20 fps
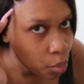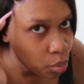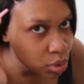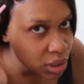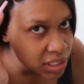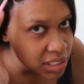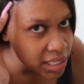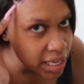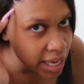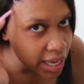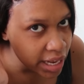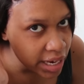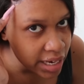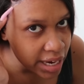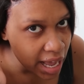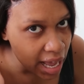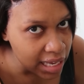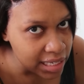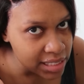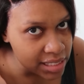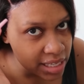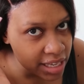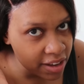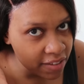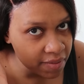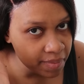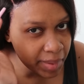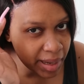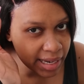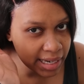pretend as
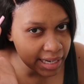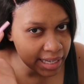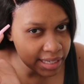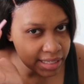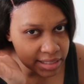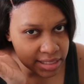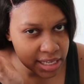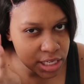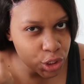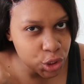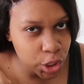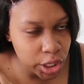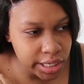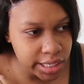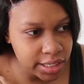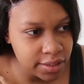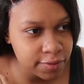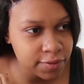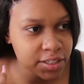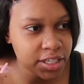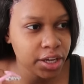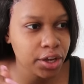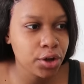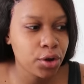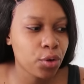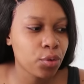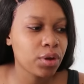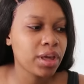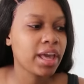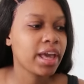if my lace is not
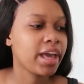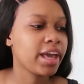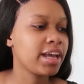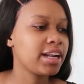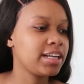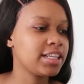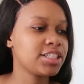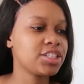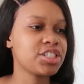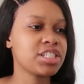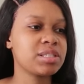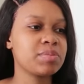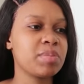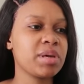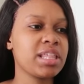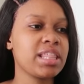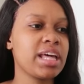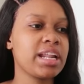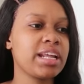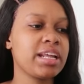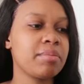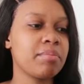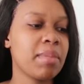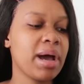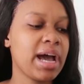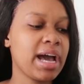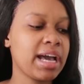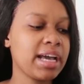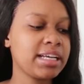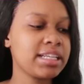lifting okay let's just bear that in
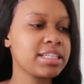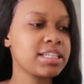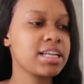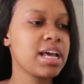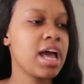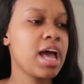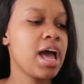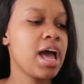mind